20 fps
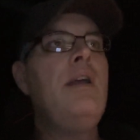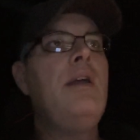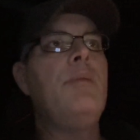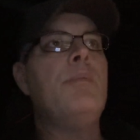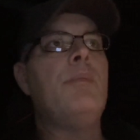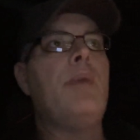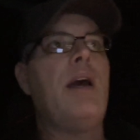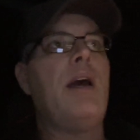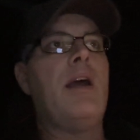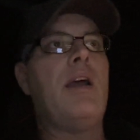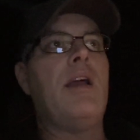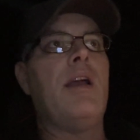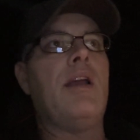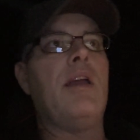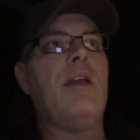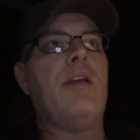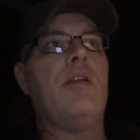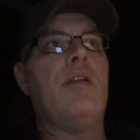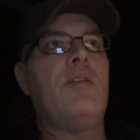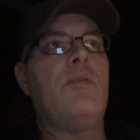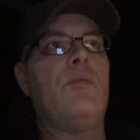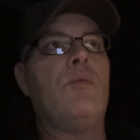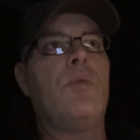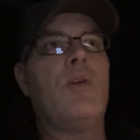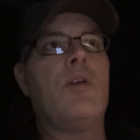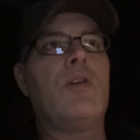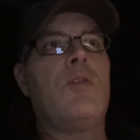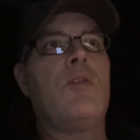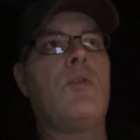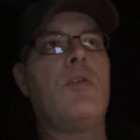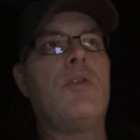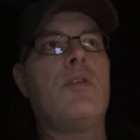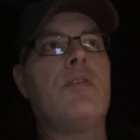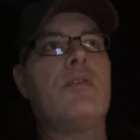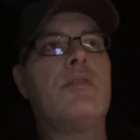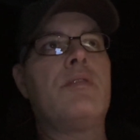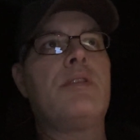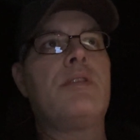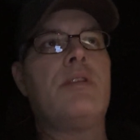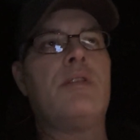my work
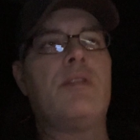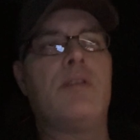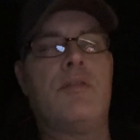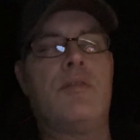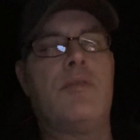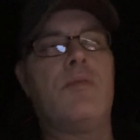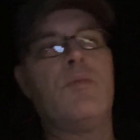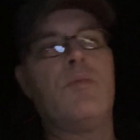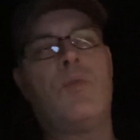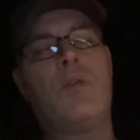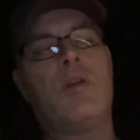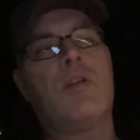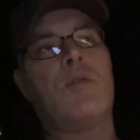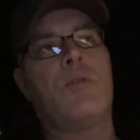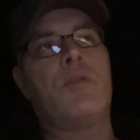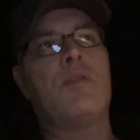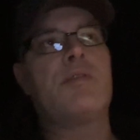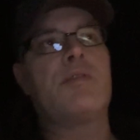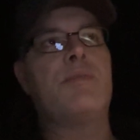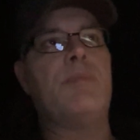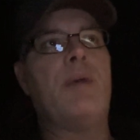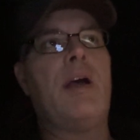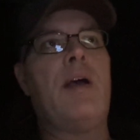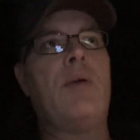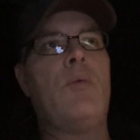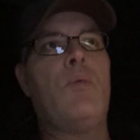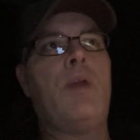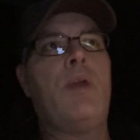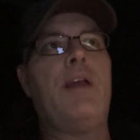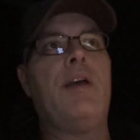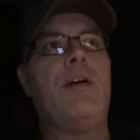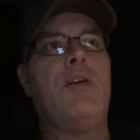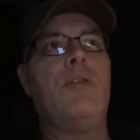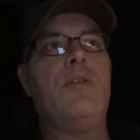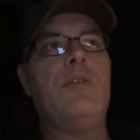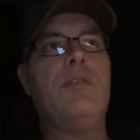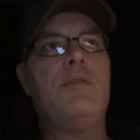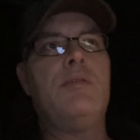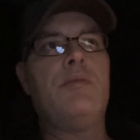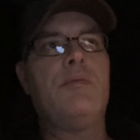orders or work orders, my will,
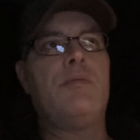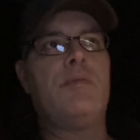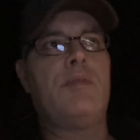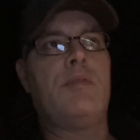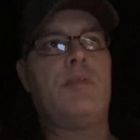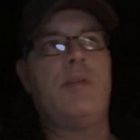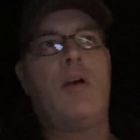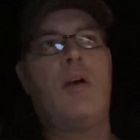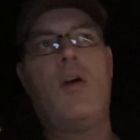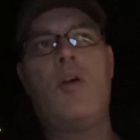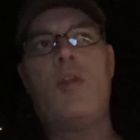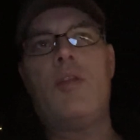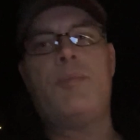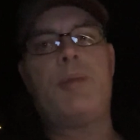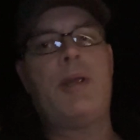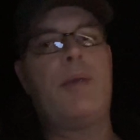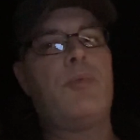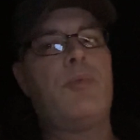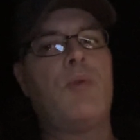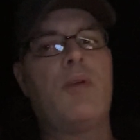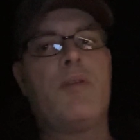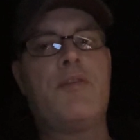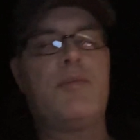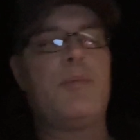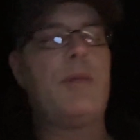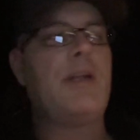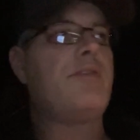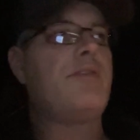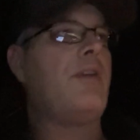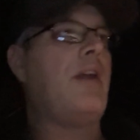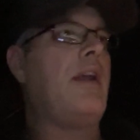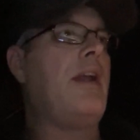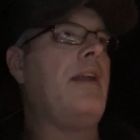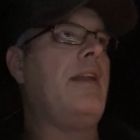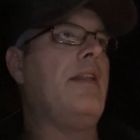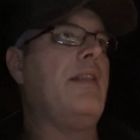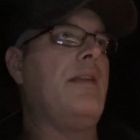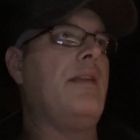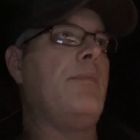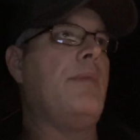uh, all the paperwork for my train,
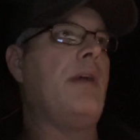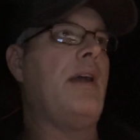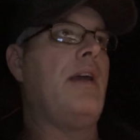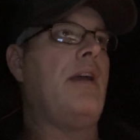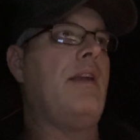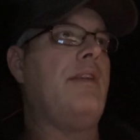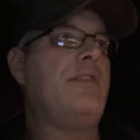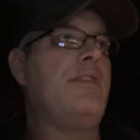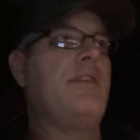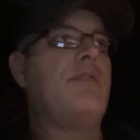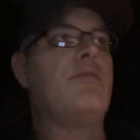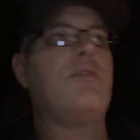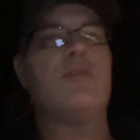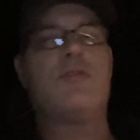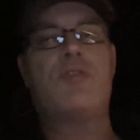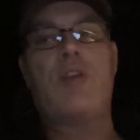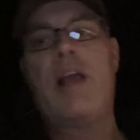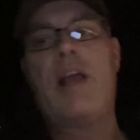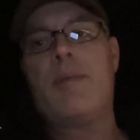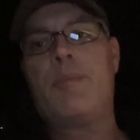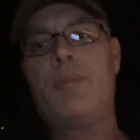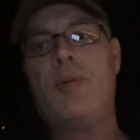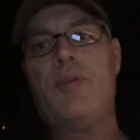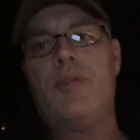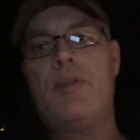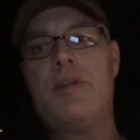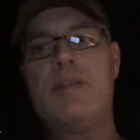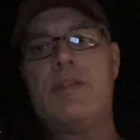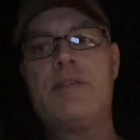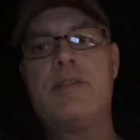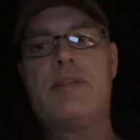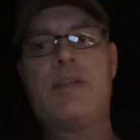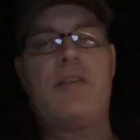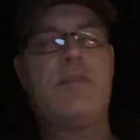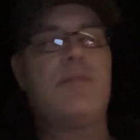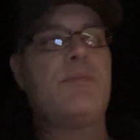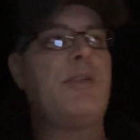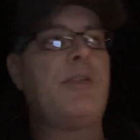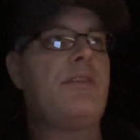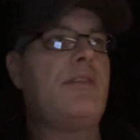and then my general track bulletins
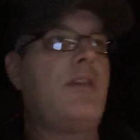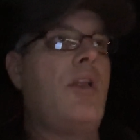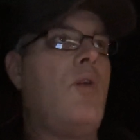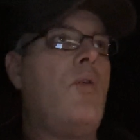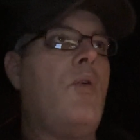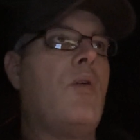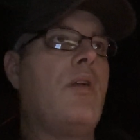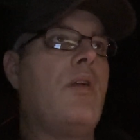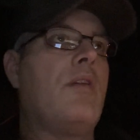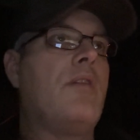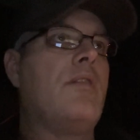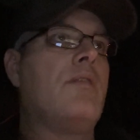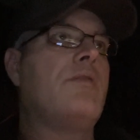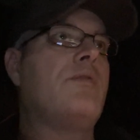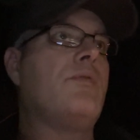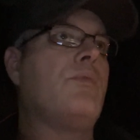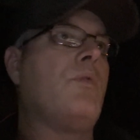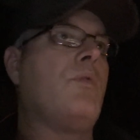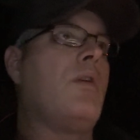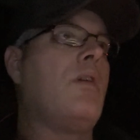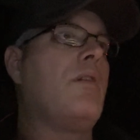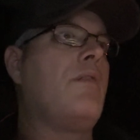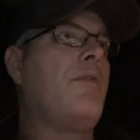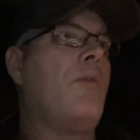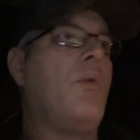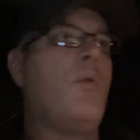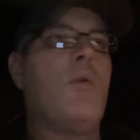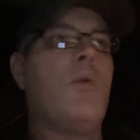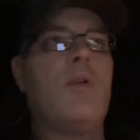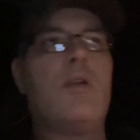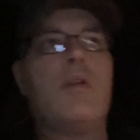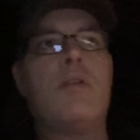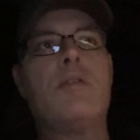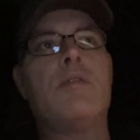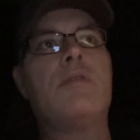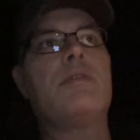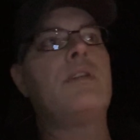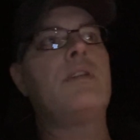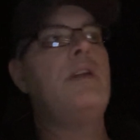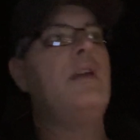tells me slow orders, work
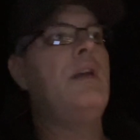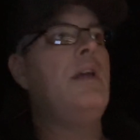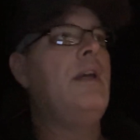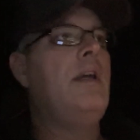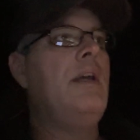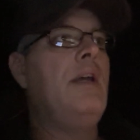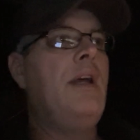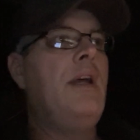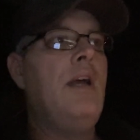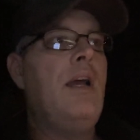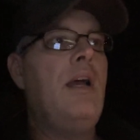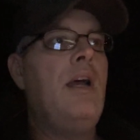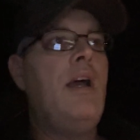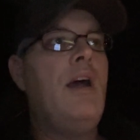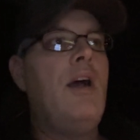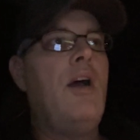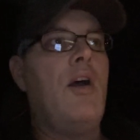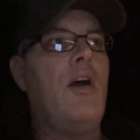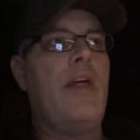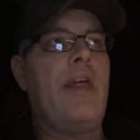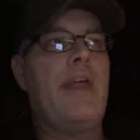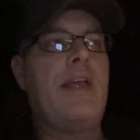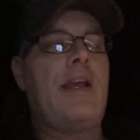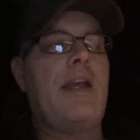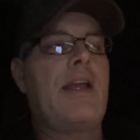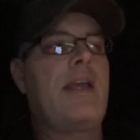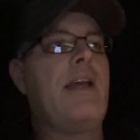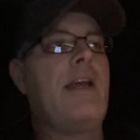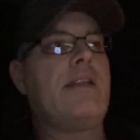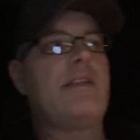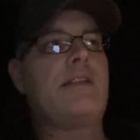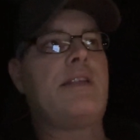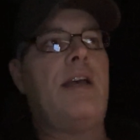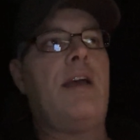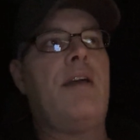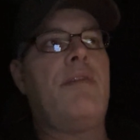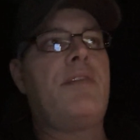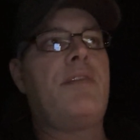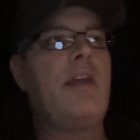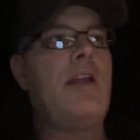orders, all that kind of
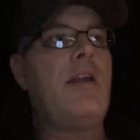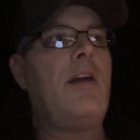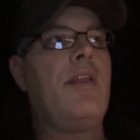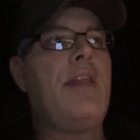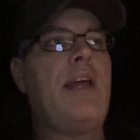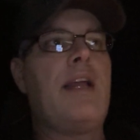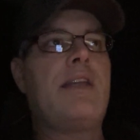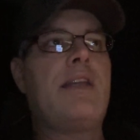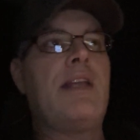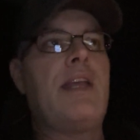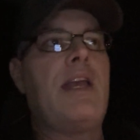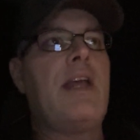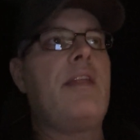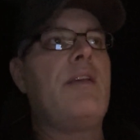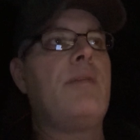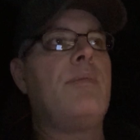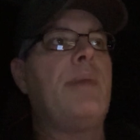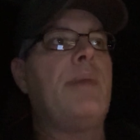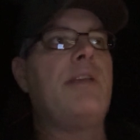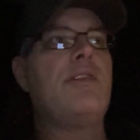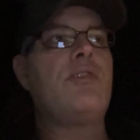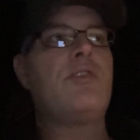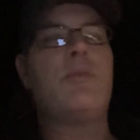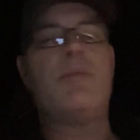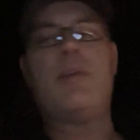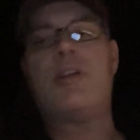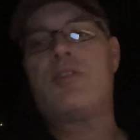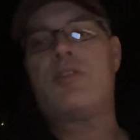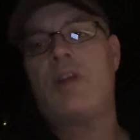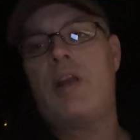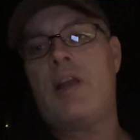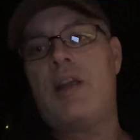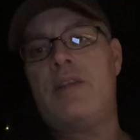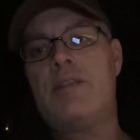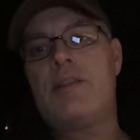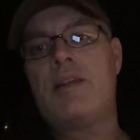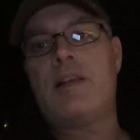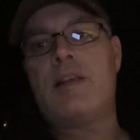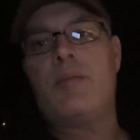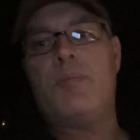stuff. Get all that together, make sure my train's
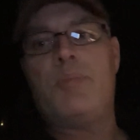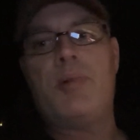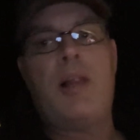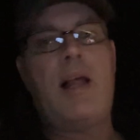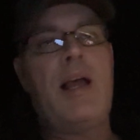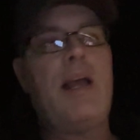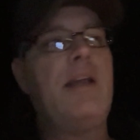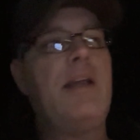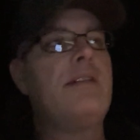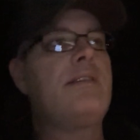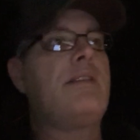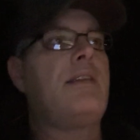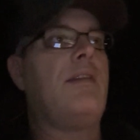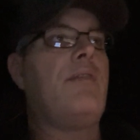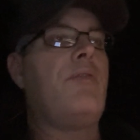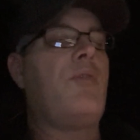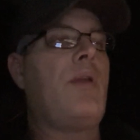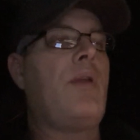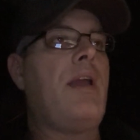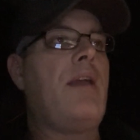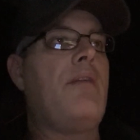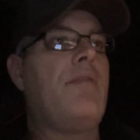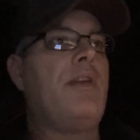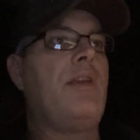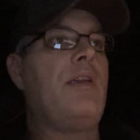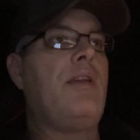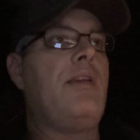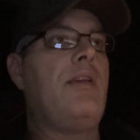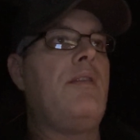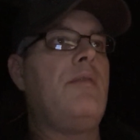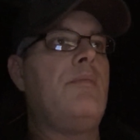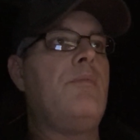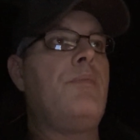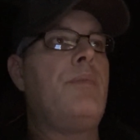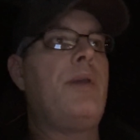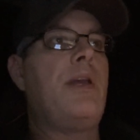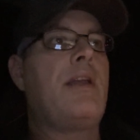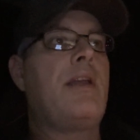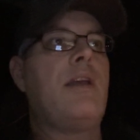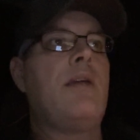in compliance, see if we have any
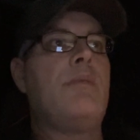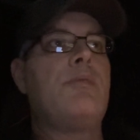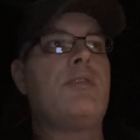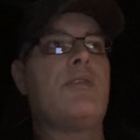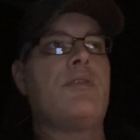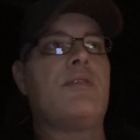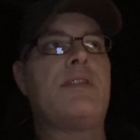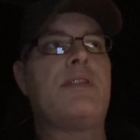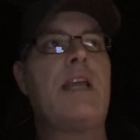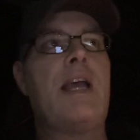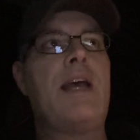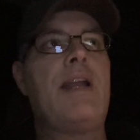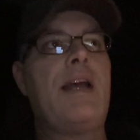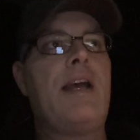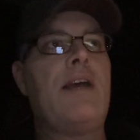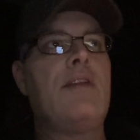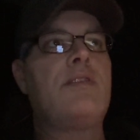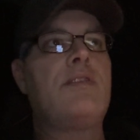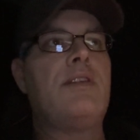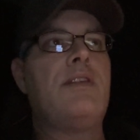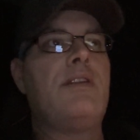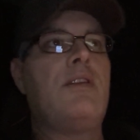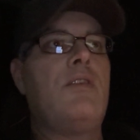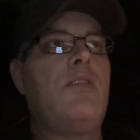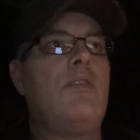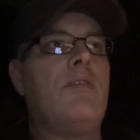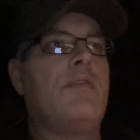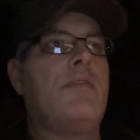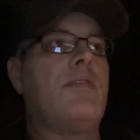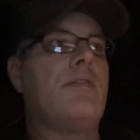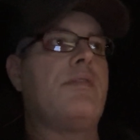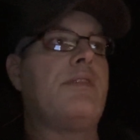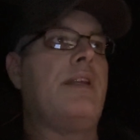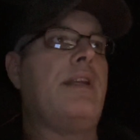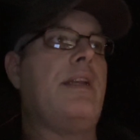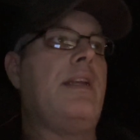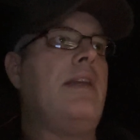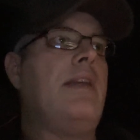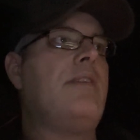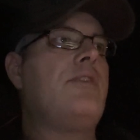pickups or set outs to do, or if there's
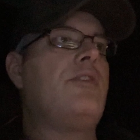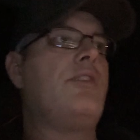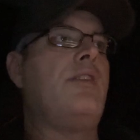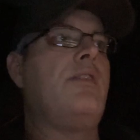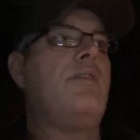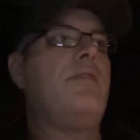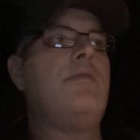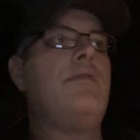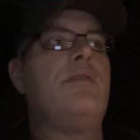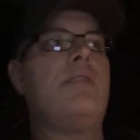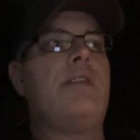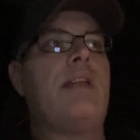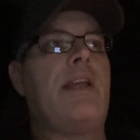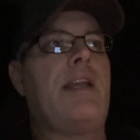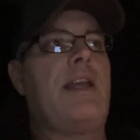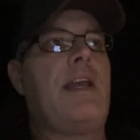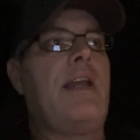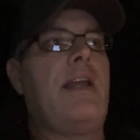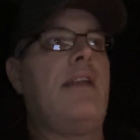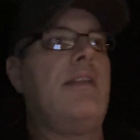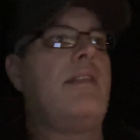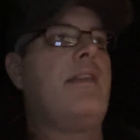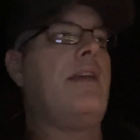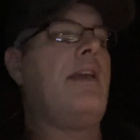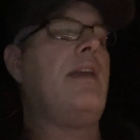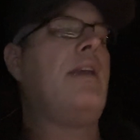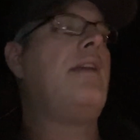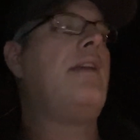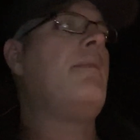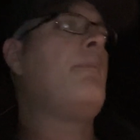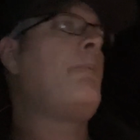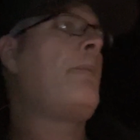any issues, that kind of thing.